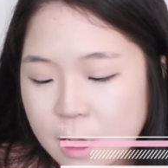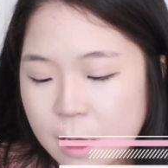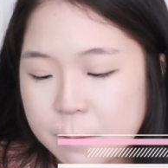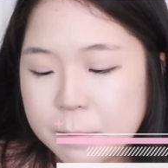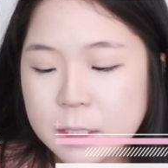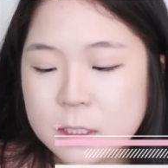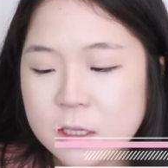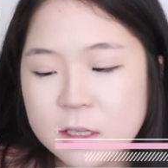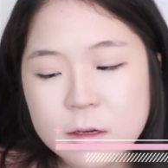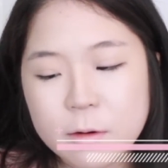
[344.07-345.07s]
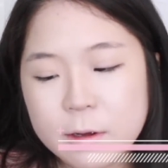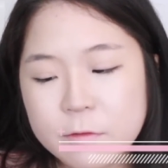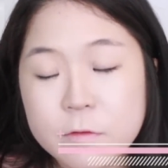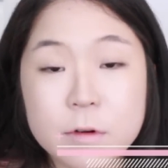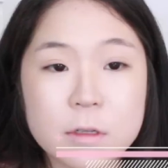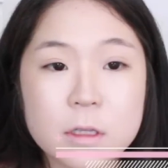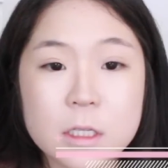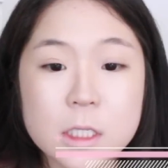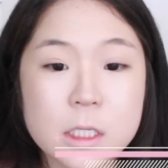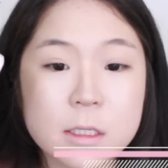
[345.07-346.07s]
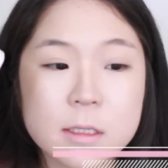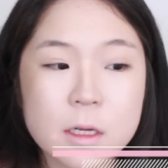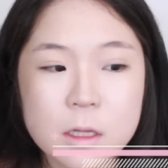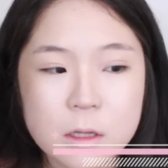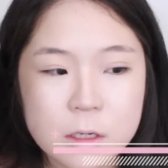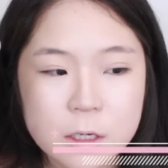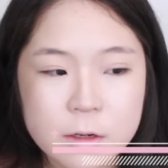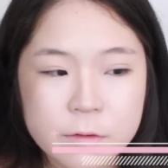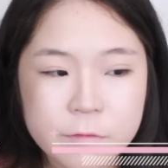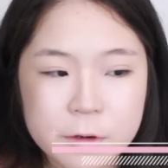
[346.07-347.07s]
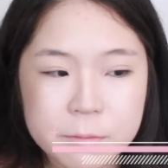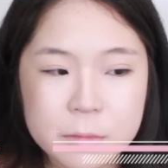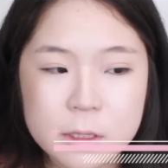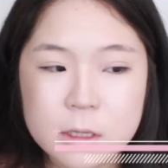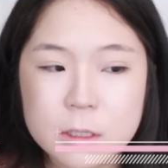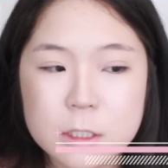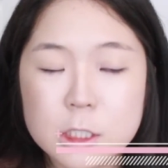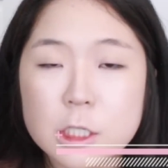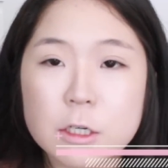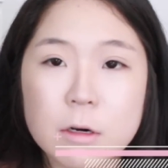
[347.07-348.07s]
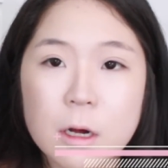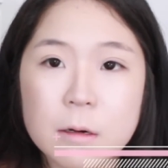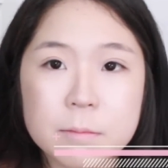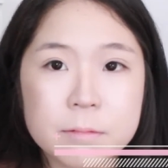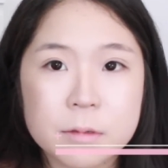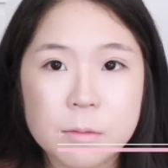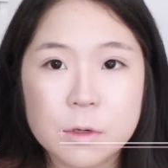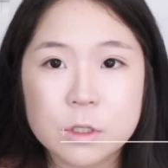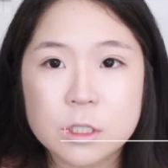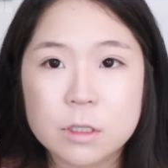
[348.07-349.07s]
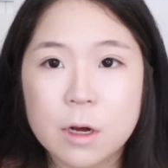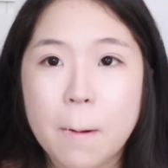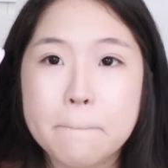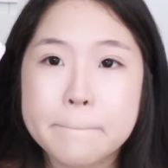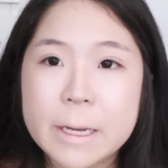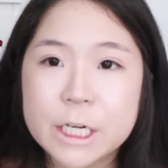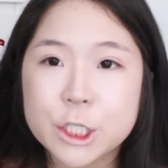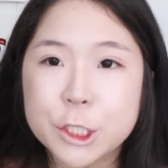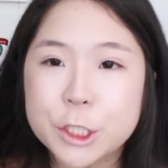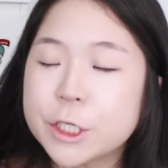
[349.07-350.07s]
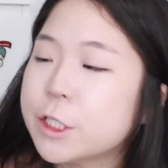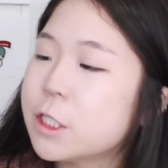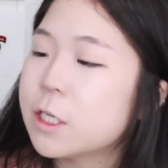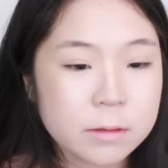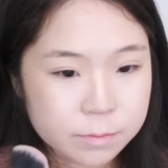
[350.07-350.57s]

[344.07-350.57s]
I'm basically going for this look from the Cheer Up promotional pictures.